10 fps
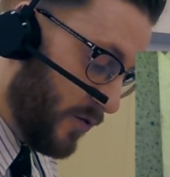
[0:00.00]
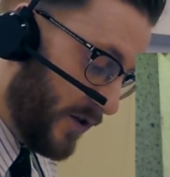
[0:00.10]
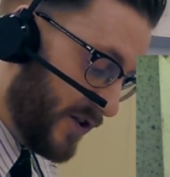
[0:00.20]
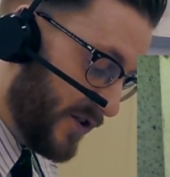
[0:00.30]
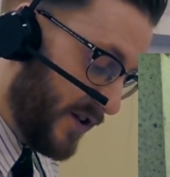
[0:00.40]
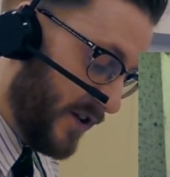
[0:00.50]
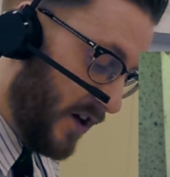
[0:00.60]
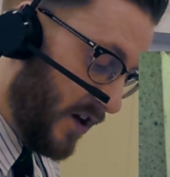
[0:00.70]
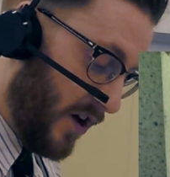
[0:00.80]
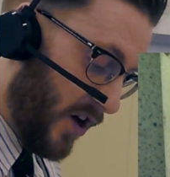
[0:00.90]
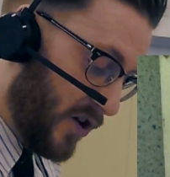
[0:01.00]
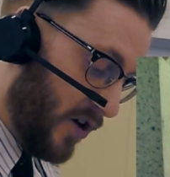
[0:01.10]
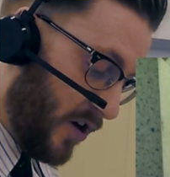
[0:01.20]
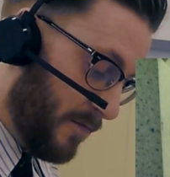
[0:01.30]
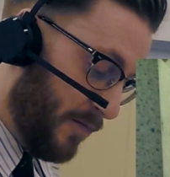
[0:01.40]
which is the
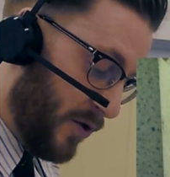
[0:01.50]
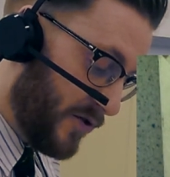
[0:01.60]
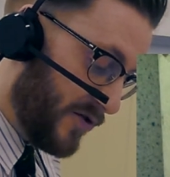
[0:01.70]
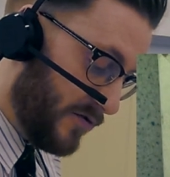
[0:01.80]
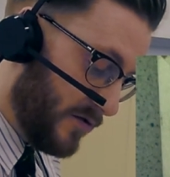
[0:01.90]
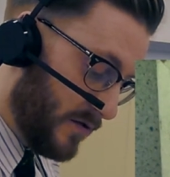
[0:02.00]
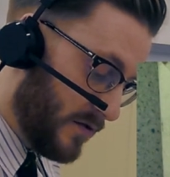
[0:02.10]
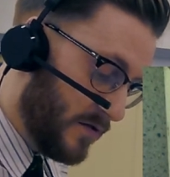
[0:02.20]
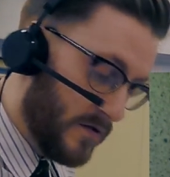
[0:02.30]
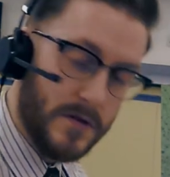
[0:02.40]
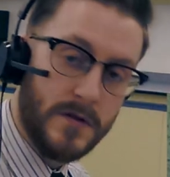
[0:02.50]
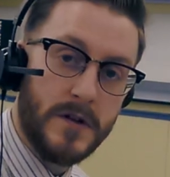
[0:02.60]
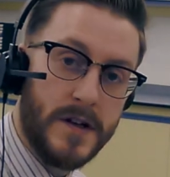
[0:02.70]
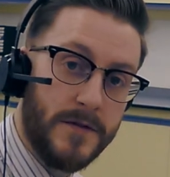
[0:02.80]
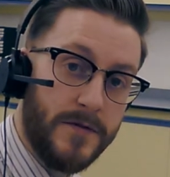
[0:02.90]
carboxyl
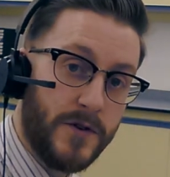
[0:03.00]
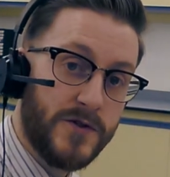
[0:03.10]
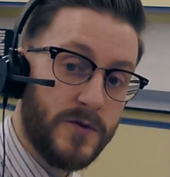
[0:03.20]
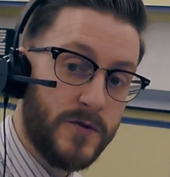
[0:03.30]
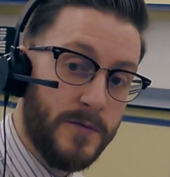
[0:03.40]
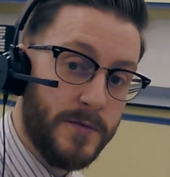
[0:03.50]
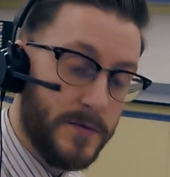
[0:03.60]
functional group.